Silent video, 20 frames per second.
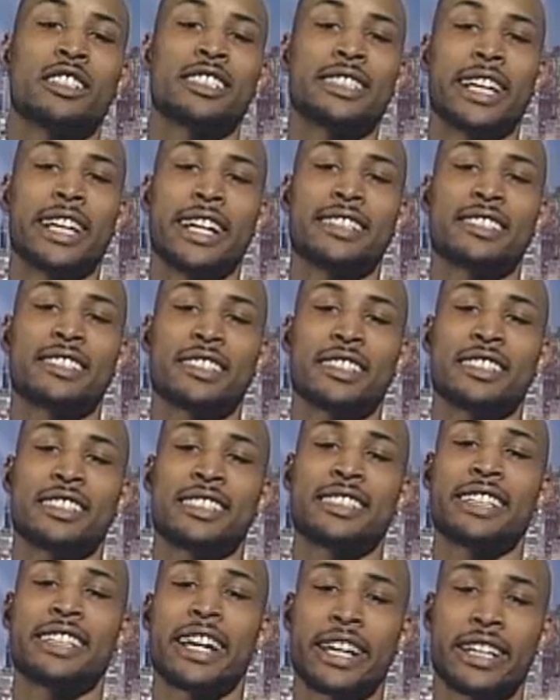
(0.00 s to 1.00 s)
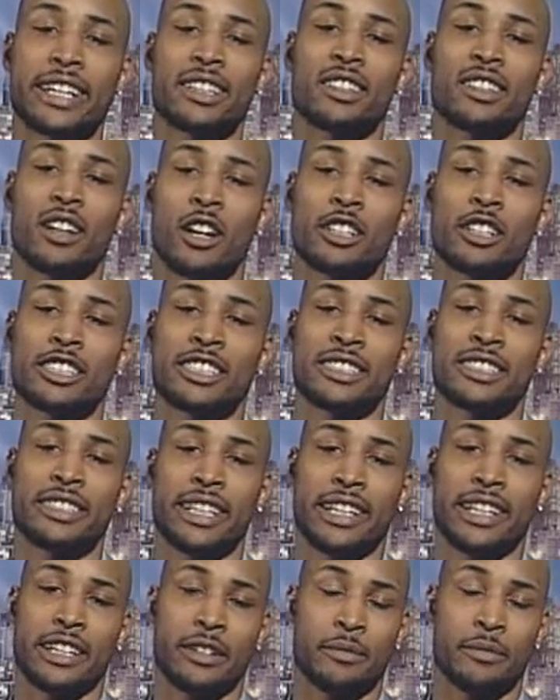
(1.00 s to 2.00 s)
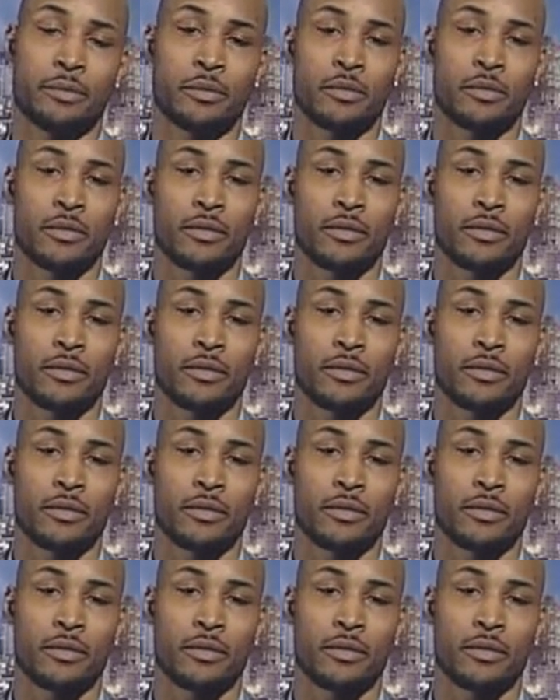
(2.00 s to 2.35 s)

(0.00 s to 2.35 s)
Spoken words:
our state's 2nd largest city.